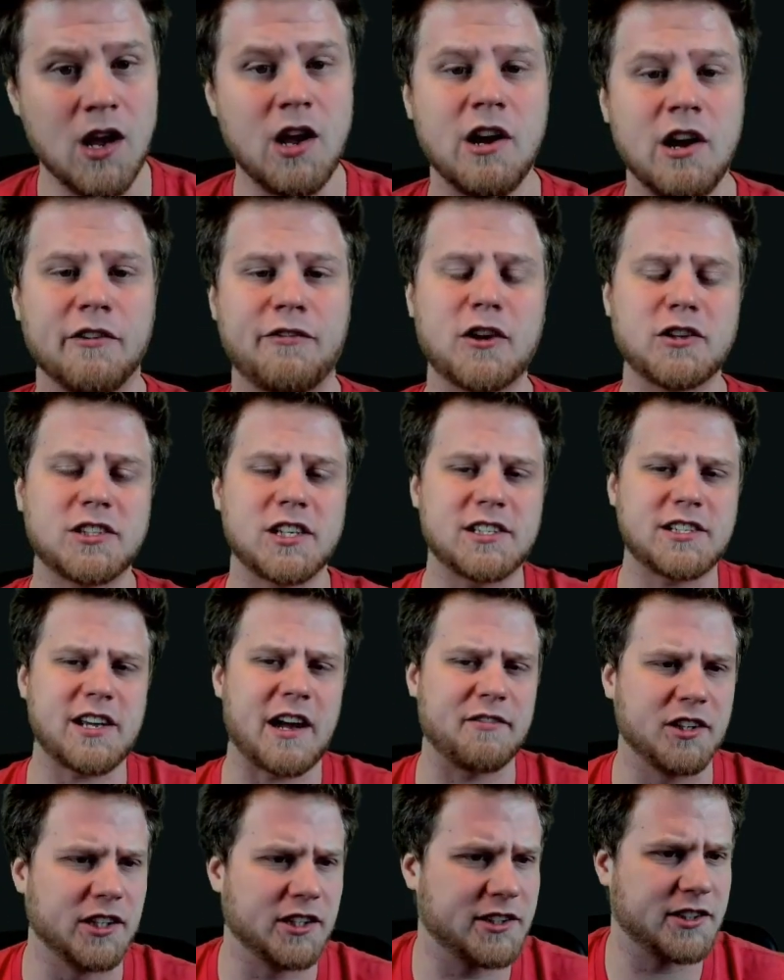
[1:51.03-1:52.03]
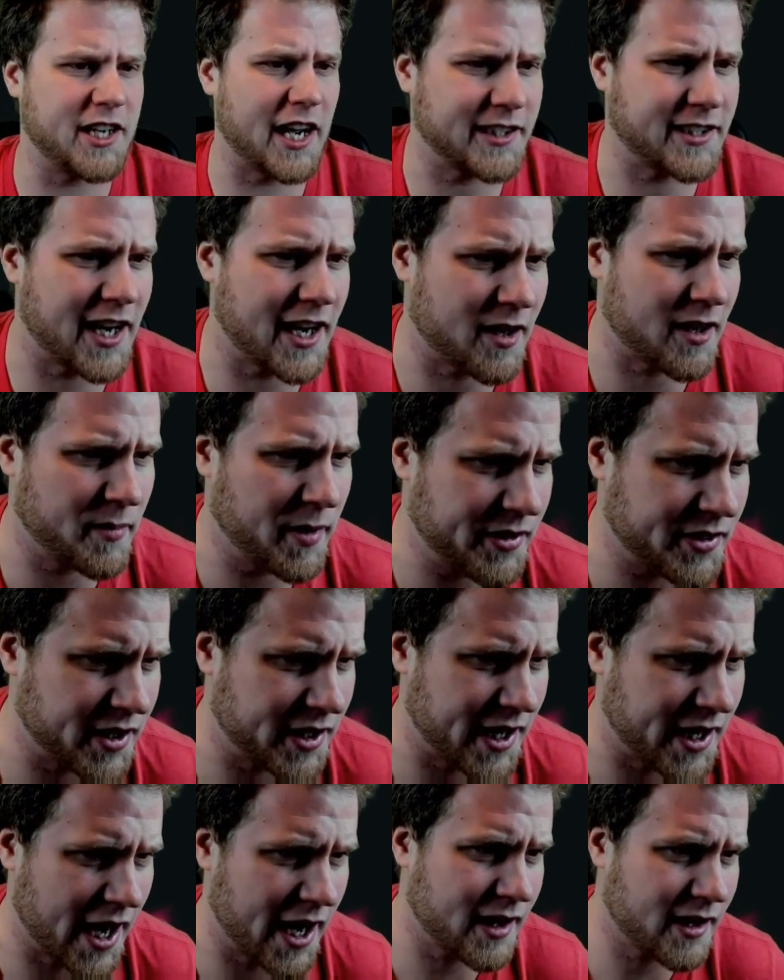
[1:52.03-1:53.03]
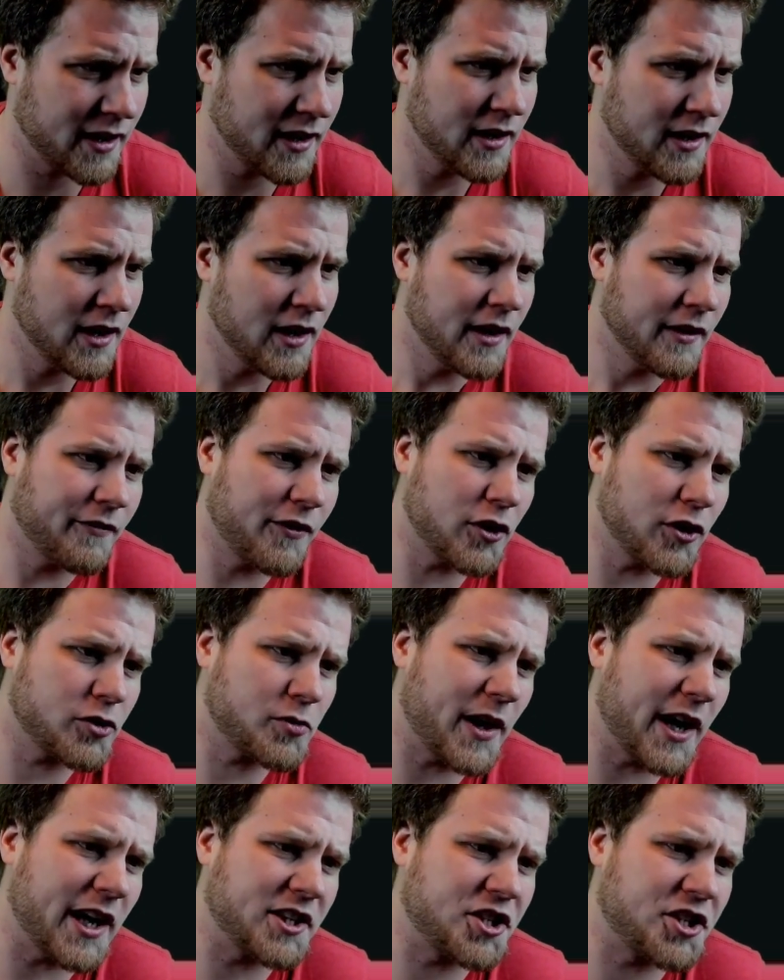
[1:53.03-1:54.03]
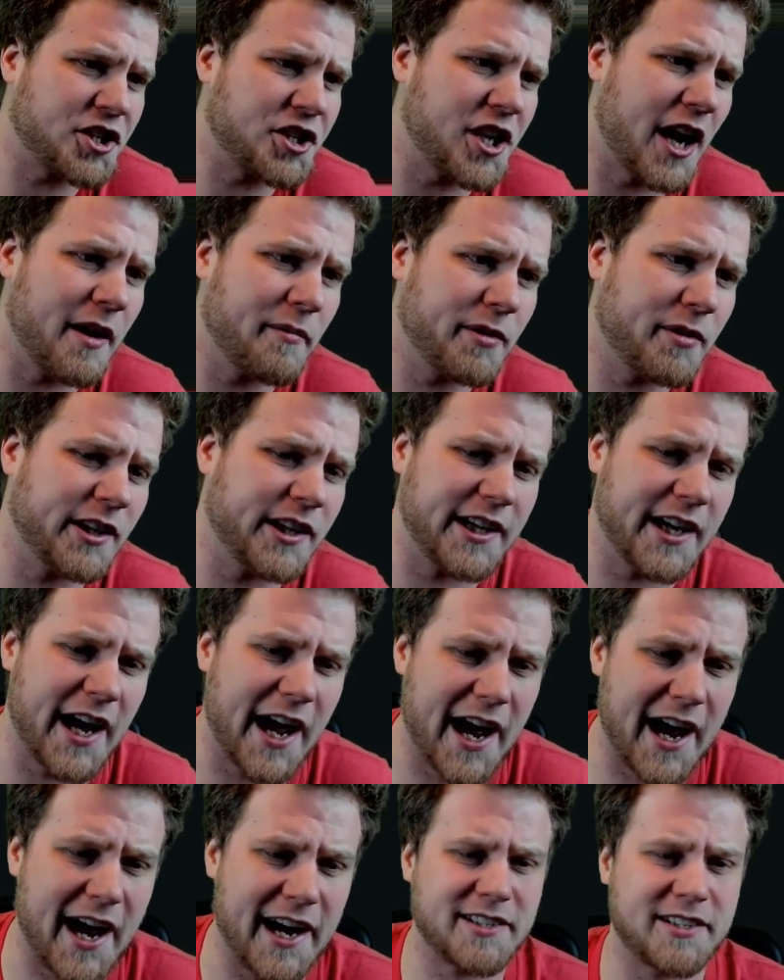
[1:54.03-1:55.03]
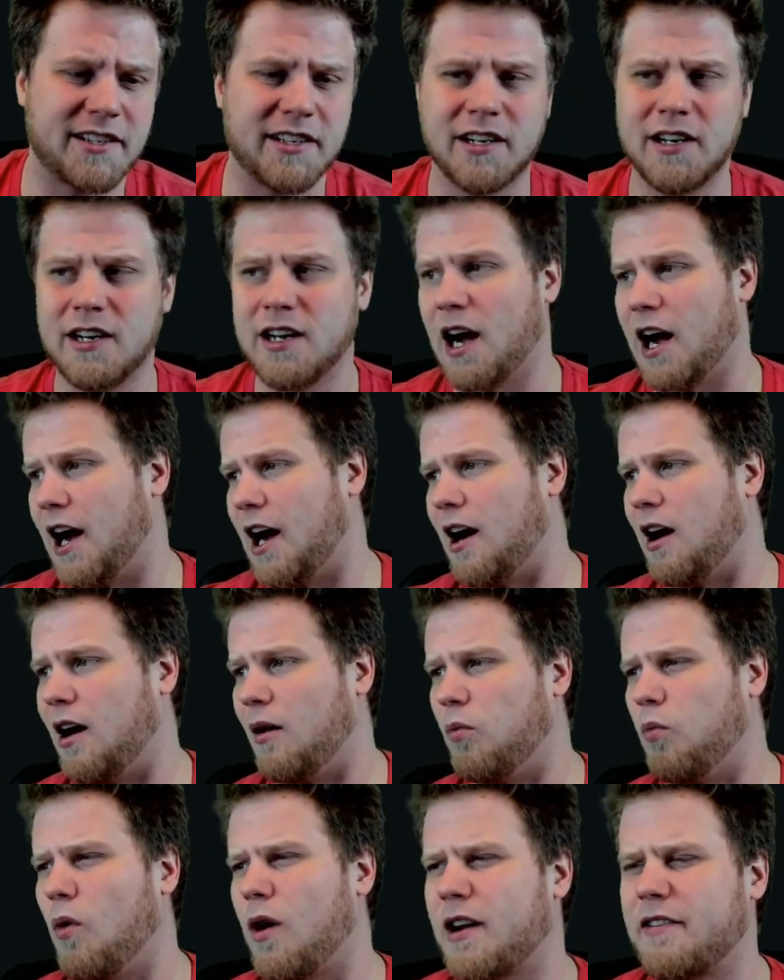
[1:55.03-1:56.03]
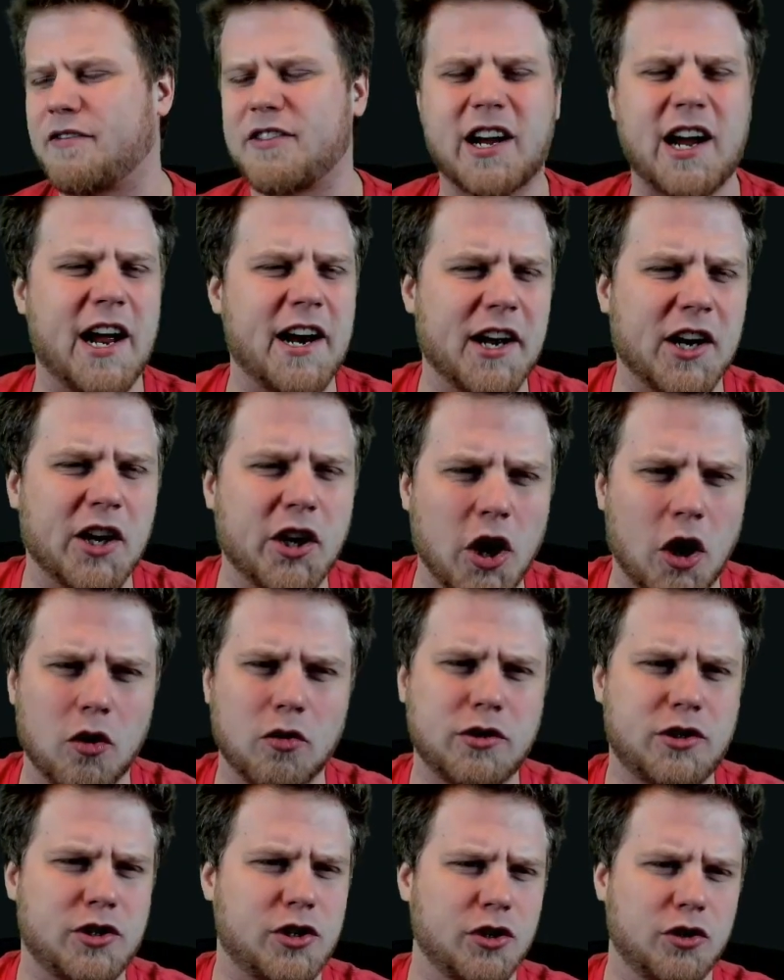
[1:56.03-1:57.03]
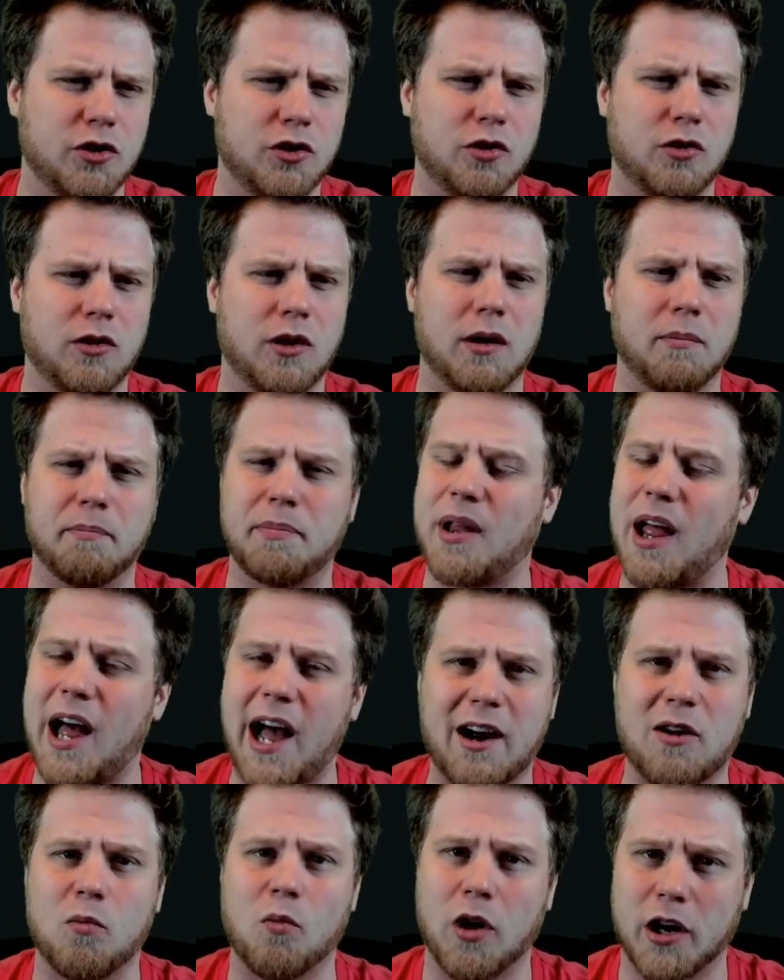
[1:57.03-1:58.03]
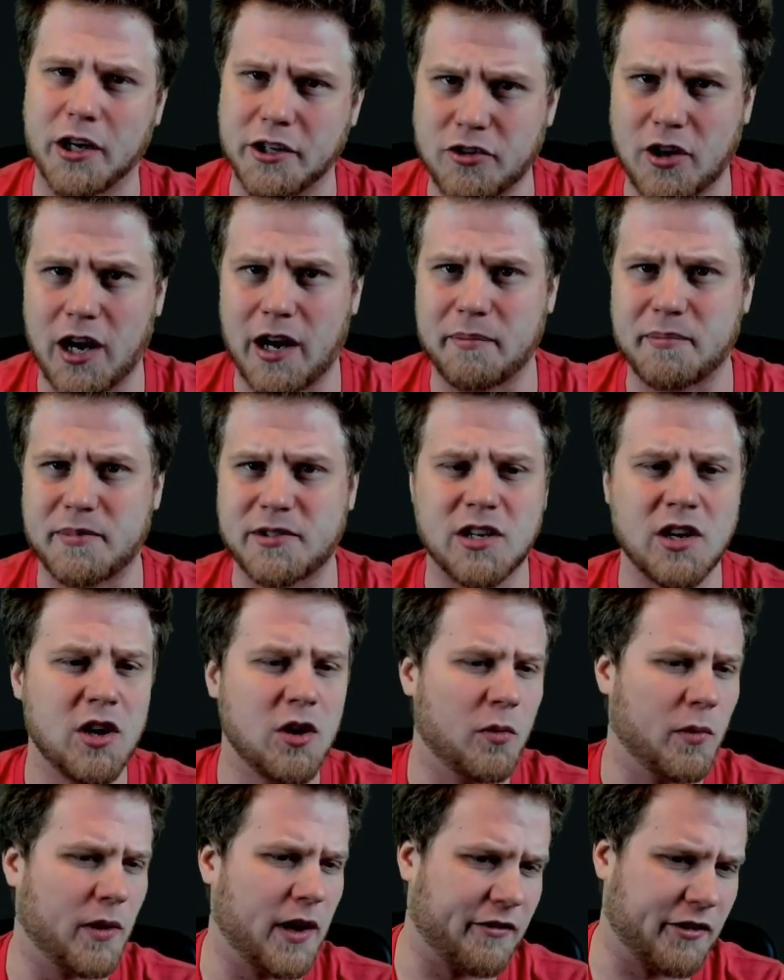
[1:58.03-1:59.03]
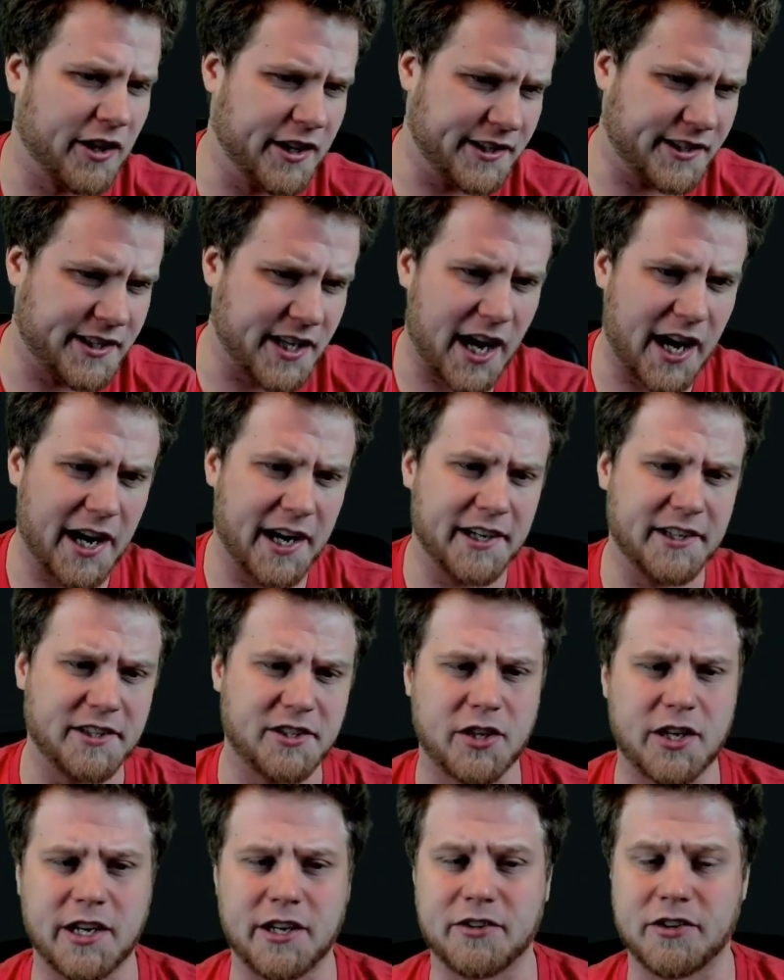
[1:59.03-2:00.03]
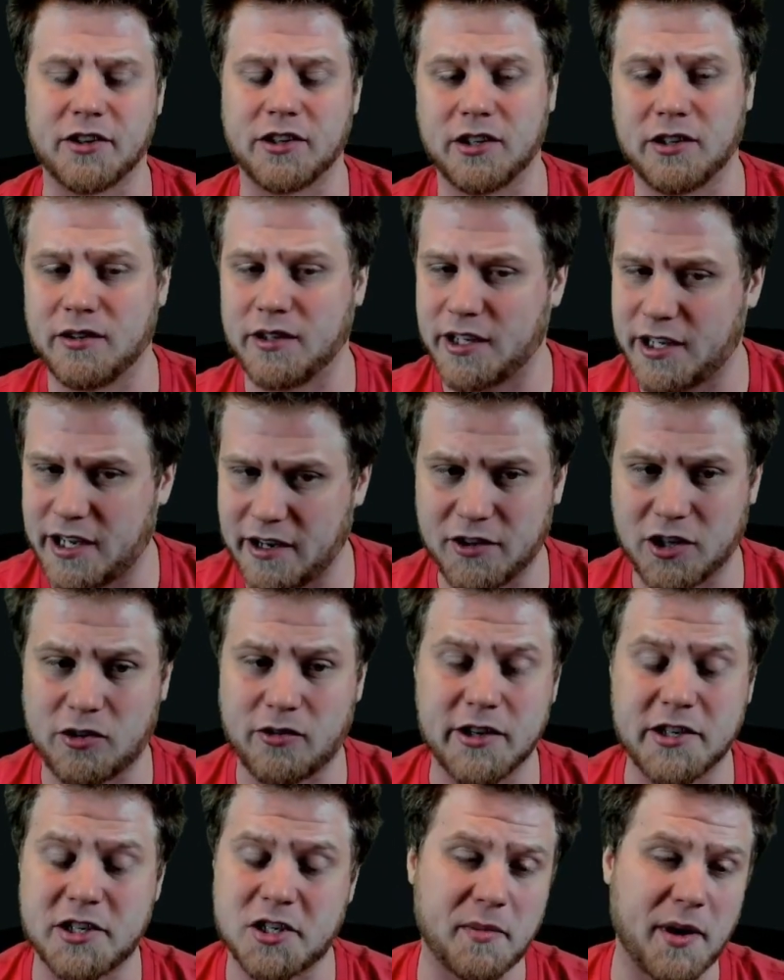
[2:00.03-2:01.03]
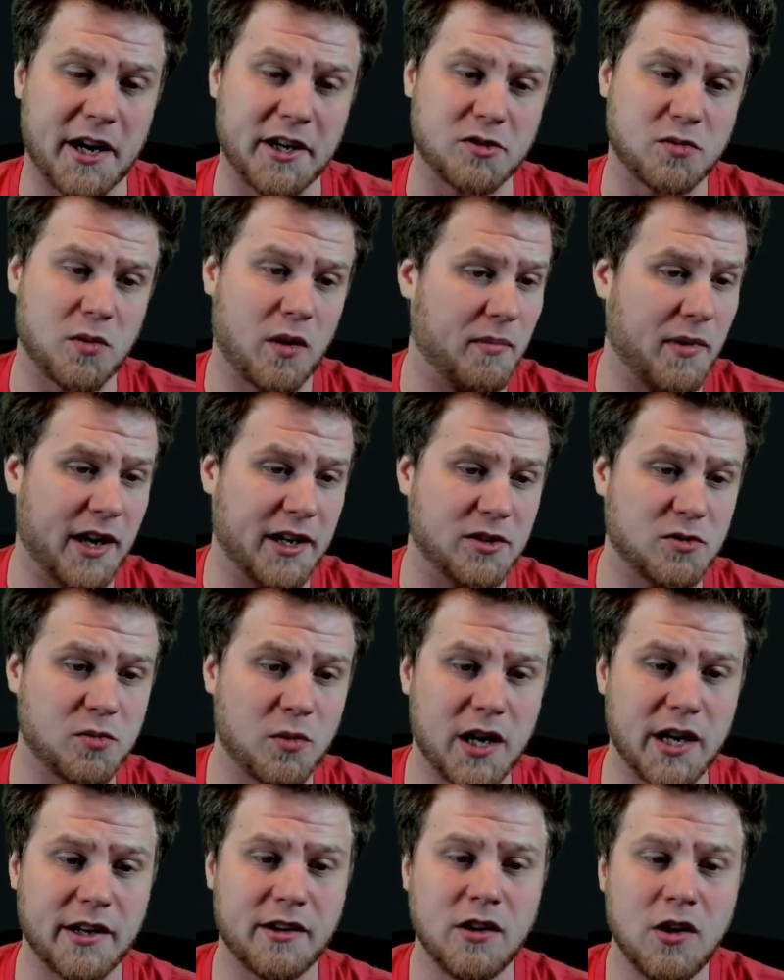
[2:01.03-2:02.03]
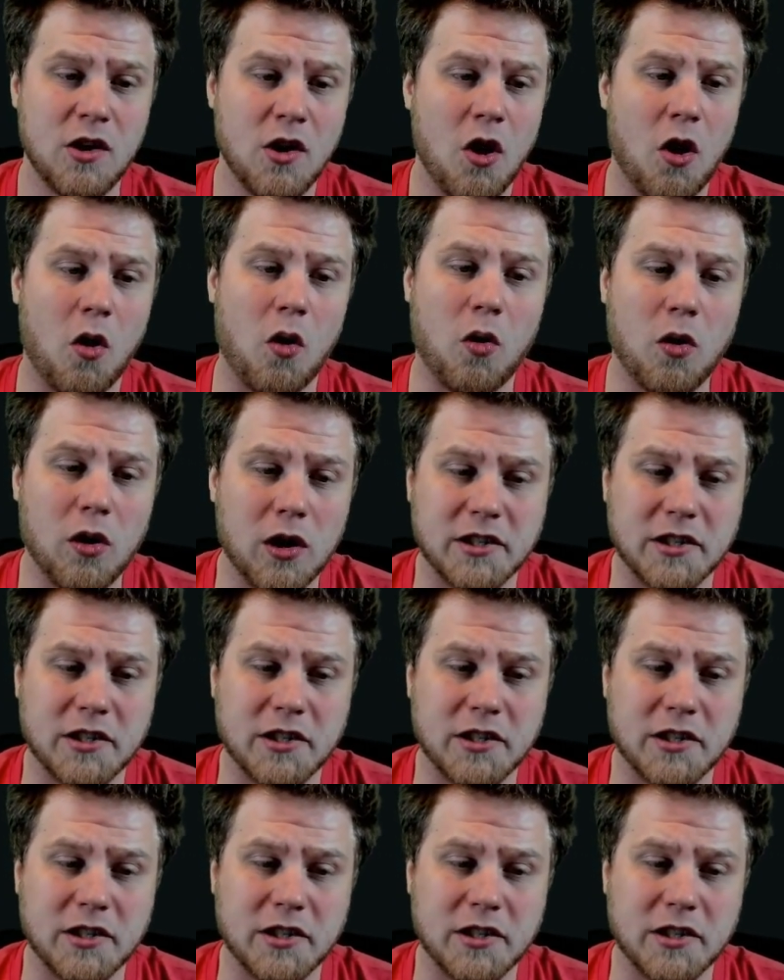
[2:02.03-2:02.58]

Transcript: first, let's have a little deck tech about the deck. First, we got Shambling Ghast, one of the kind of go-to black one-drops. Whenever it dies, you can either give a creature -1/-1, or